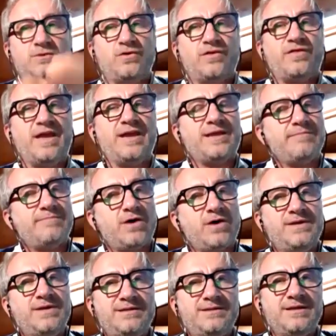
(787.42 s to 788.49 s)
to think about
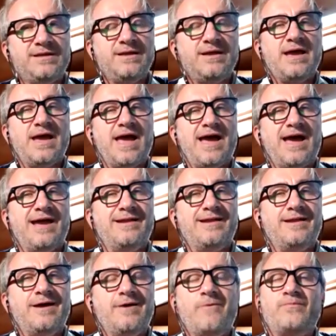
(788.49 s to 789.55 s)
it.
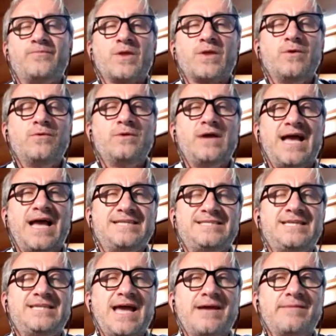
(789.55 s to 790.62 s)
And
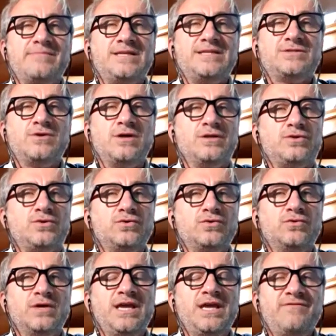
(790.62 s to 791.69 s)
SCM is going
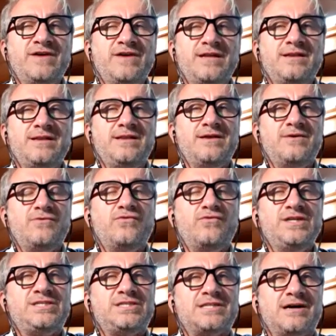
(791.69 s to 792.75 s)
to even
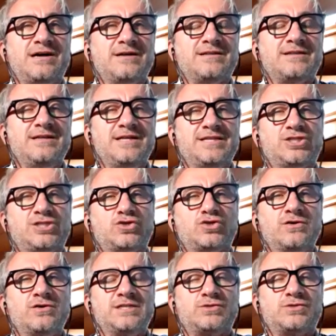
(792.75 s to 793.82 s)
restart in the
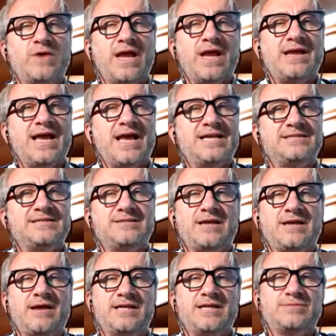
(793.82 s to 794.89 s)
strongest way
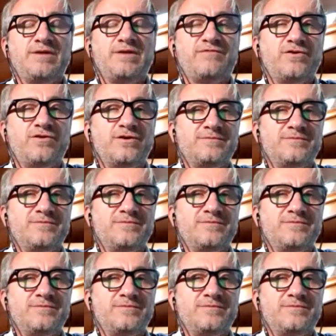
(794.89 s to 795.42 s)
as before.